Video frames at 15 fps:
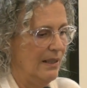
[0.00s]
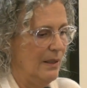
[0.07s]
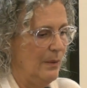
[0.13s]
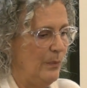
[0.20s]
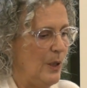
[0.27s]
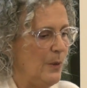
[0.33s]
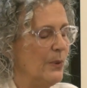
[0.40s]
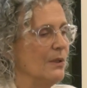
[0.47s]

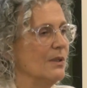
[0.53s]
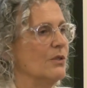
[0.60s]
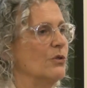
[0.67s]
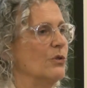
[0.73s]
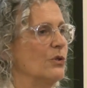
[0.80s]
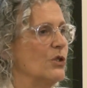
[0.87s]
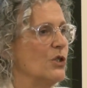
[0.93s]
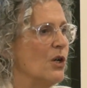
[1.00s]
people
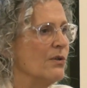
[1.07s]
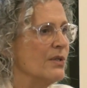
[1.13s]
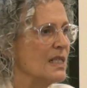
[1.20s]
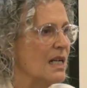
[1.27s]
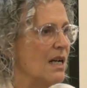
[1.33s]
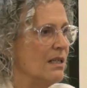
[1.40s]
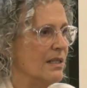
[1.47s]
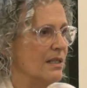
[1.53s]
to don't
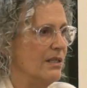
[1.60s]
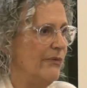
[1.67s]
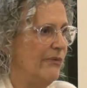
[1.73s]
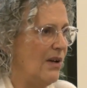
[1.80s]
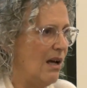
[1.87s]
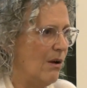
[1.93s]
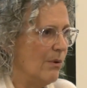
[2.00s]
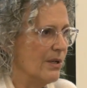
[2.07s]
cut the
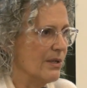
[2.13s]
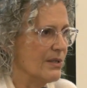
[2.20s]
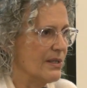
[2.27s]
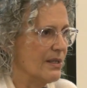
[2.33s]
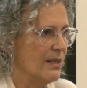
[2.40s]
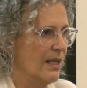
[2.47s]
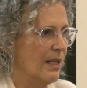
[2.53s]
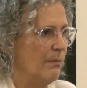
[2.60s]

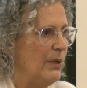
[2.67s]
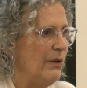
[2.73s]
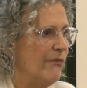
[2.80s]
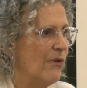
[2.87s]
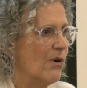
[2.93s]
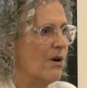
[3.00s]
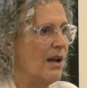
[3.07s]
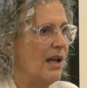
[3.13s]
flowers
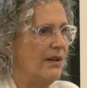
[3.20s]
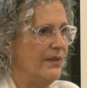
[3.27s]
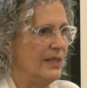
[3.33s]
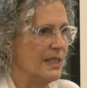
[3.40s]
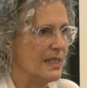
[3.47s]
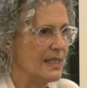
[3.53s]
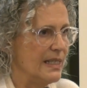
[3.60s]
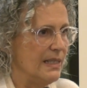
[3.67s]
before having
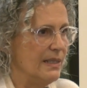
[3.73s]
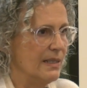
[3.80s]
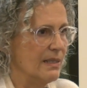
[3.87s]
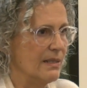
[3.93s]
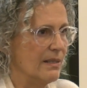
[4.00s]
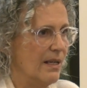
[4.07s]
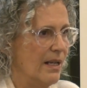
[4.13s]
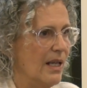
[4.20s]
the
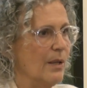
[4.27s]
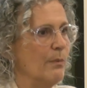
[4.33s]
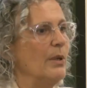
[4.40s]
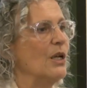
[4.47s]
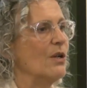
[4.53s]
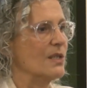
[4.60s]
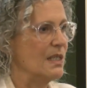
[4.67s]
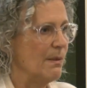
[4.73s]
seeds,
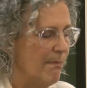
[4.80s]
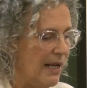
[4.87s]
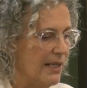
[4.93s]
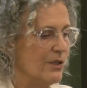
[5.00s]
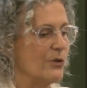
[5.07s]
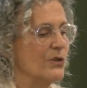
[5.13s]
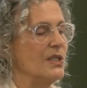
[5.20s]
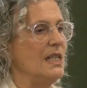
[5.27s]
because the
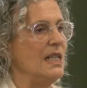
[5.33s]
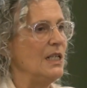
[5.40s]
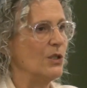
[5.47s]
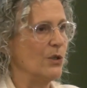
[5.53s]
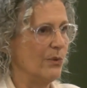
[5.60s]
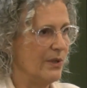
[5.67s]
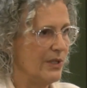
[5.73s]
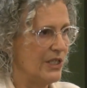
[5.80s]
meadows need
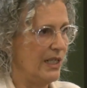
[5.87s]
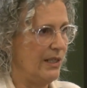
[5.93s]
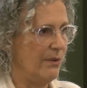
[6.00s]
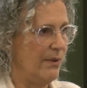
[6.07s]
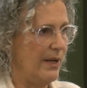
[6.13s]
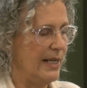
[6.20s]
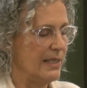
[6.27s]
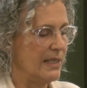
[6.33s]
to
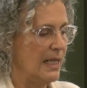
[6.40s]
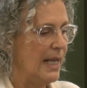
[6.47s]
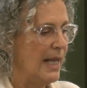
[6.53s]
regenerate.